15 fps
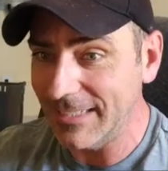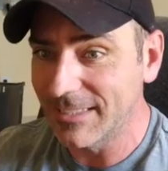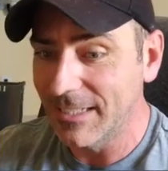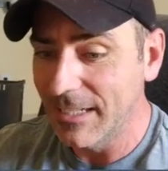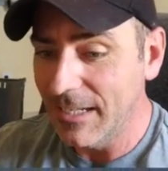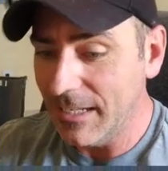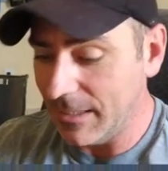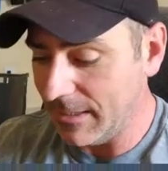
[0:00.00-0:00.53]
at
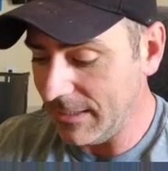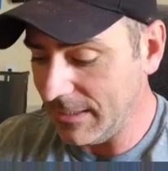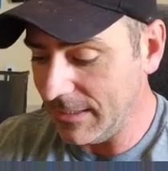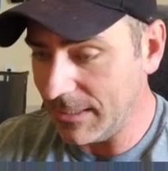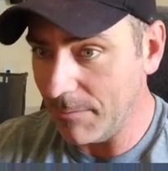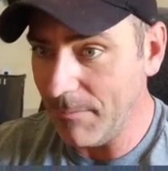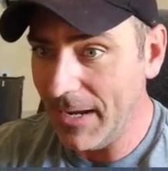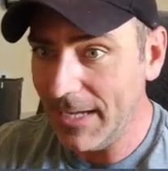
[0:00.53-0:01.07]

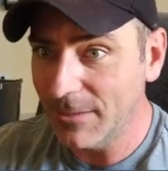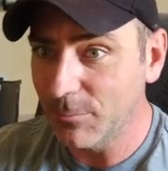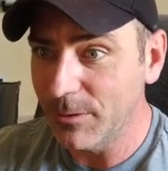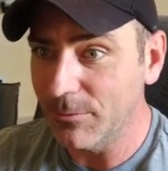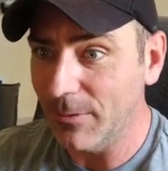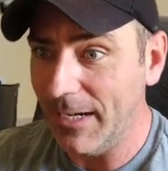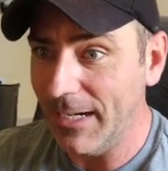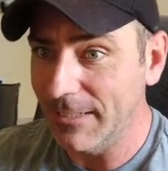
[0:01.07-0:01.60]
the command
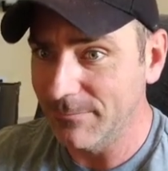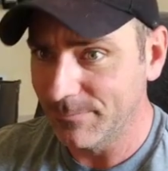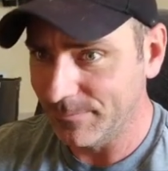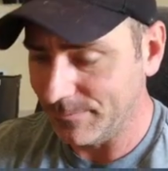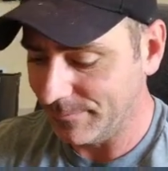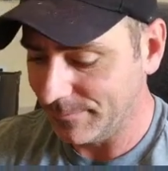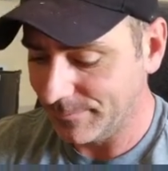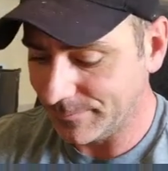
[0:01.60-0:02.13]
we ran,
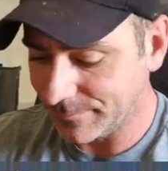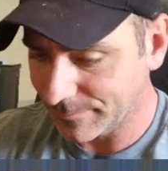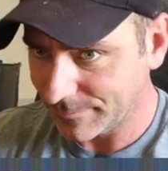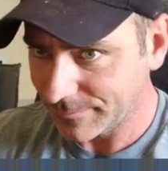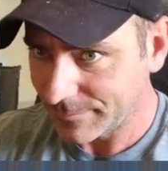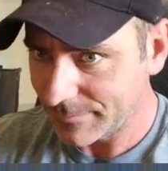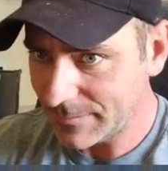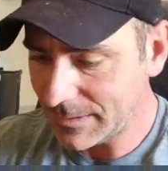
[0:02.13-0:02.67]

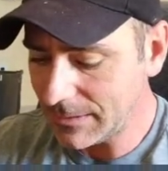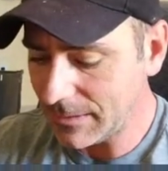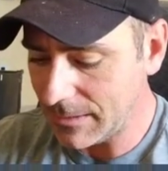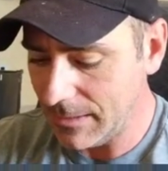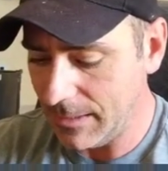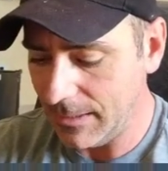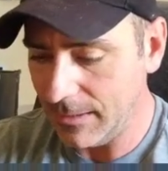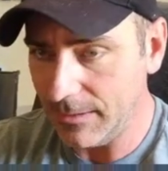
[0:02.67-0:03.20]

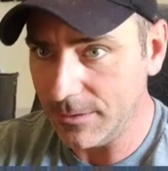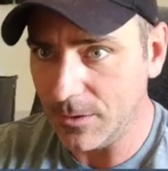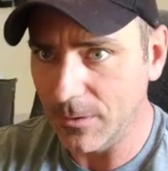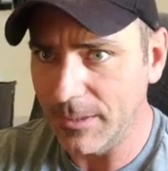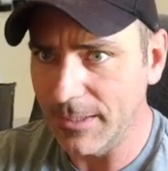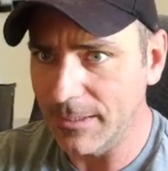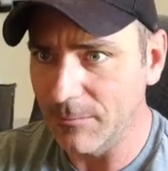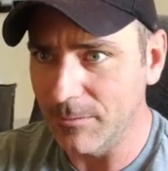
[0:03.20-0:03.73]
uh, let's go
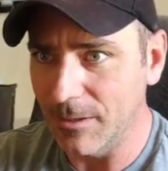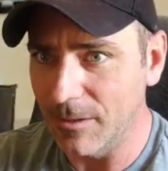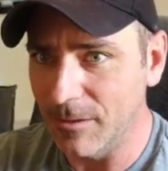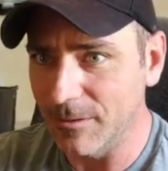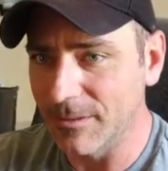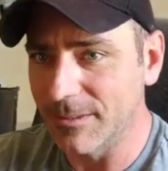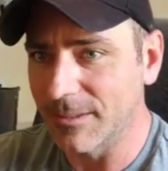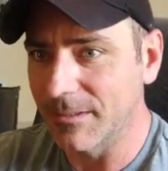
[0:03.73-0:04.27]
ahead and,
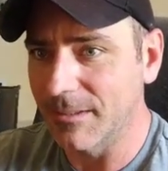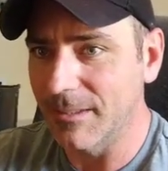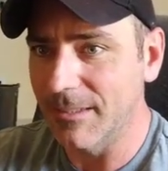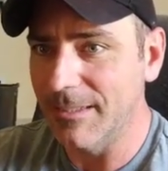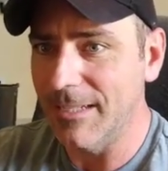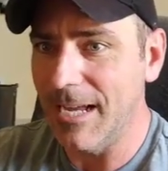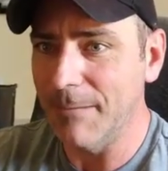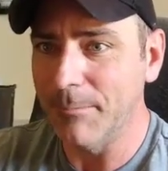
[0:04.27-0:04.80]
oh, it's
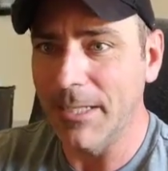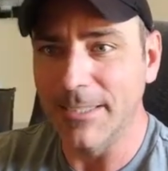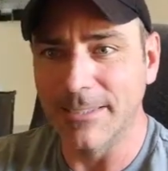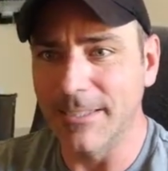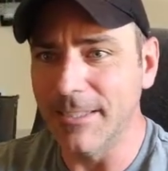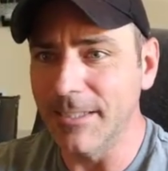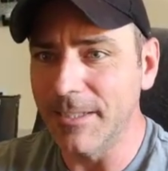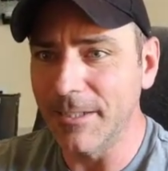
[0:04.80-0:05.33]
not
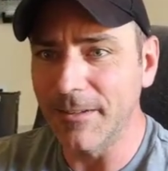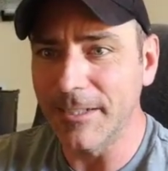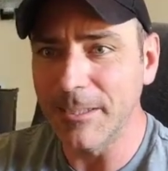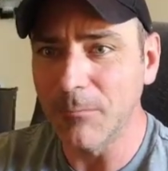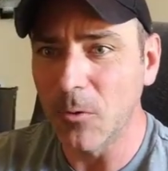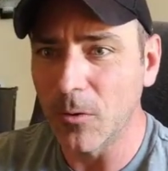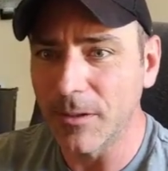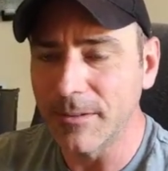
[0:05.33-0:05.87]
pasted in there
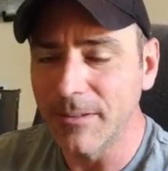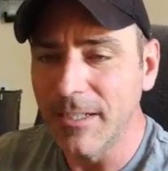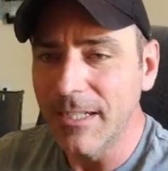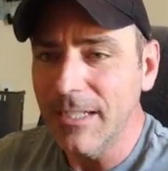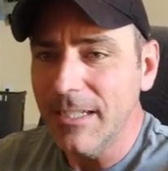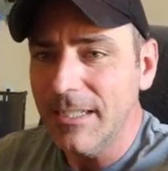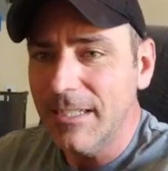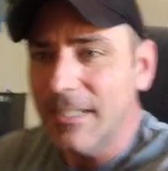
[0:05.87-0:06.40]
anymore. And
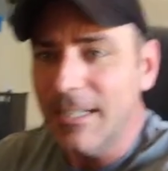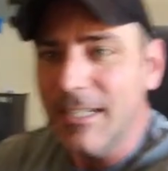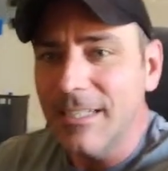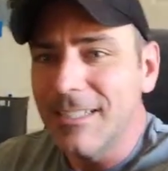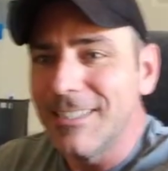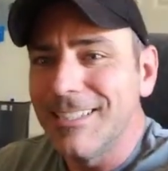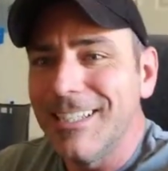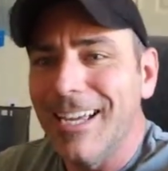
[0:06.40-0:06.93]

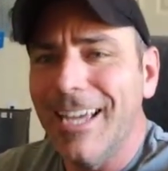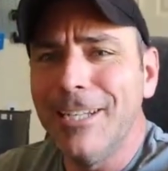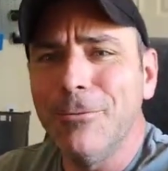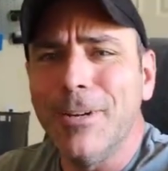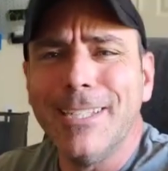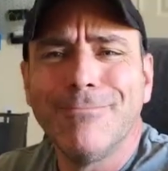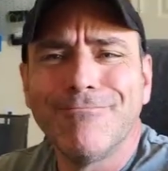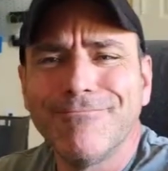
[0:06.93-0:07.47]

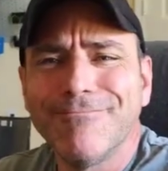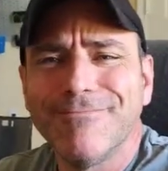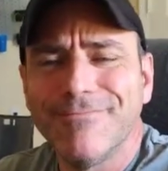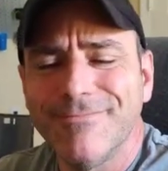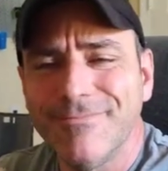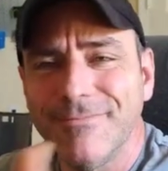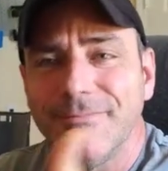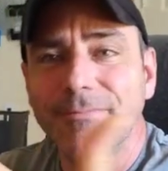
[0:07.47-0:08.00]
anyway,
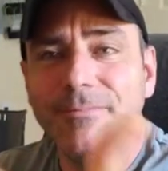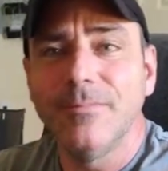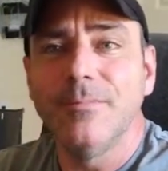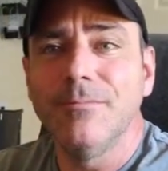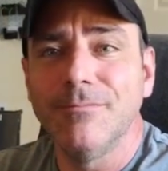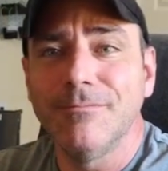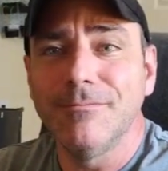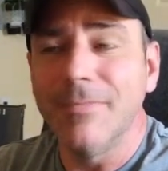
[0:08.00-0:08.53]

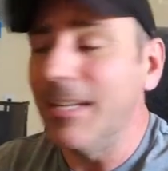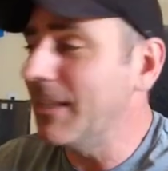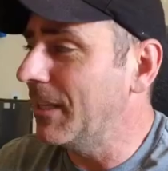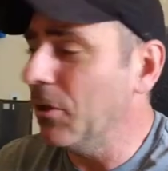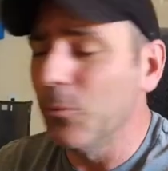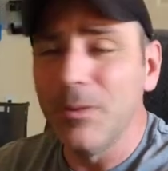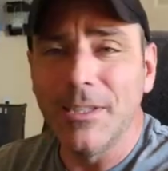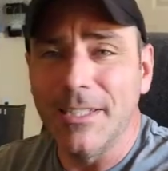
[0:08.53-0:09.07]

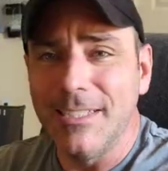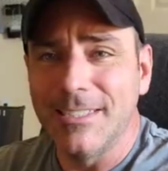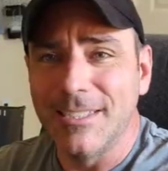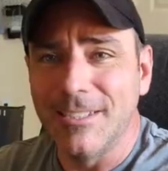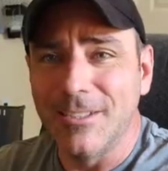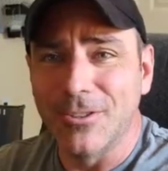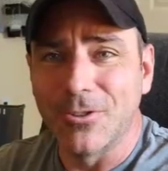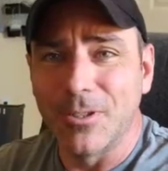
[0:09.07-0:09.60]
there'll be links
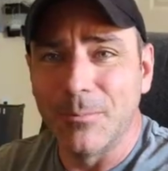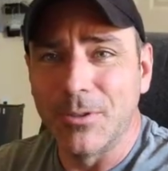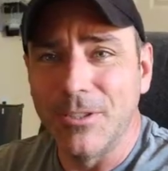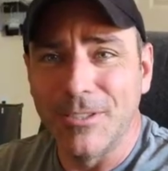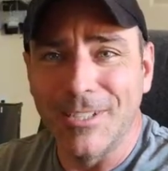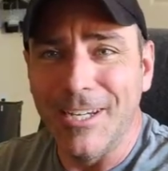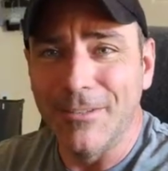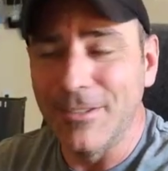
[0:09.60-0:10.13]
in the
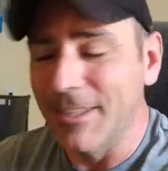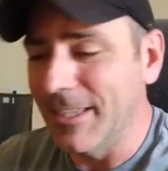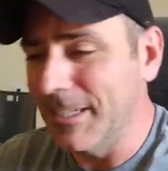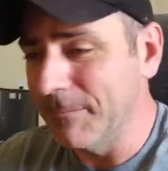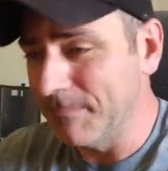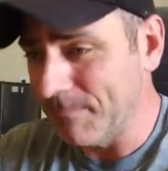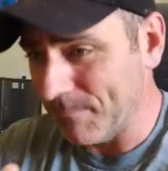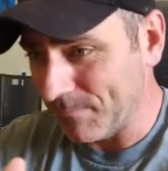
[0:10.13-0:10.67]
description to
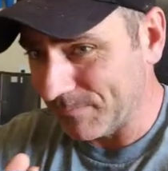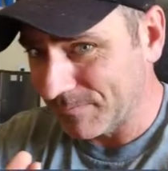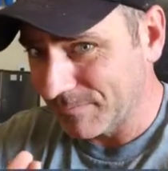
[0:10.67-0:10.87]
everything.